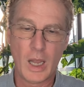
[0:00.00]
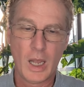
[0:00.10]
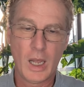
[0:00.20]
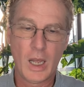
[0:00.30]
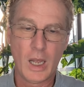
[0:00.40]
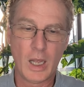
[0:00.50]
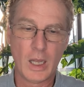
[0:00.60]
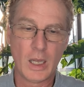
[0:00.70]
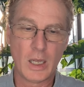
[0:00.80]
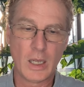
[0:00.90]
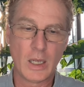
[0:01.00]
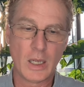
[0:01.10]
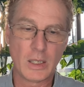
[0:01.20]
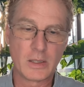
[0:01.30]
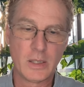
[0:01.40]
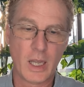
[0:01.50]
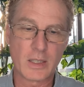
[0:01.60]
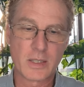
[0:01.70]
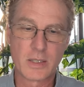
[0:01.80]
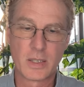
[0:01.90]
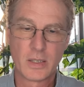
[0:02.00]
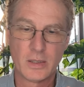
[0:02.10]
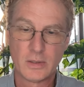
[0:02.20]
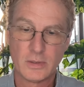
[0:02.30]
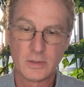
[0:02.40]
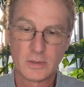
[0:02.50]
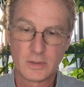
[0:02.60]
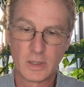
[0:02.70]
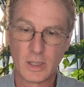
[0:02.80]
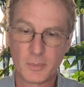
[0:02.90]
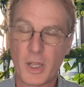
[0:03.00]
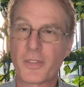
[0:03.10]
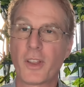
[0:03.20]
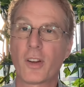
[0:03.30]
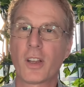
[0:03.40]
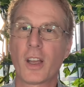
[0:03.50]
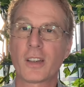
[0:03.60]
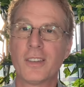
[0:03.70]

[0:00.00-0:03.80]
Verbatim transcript: ah, uh, yes, I'm not there yet.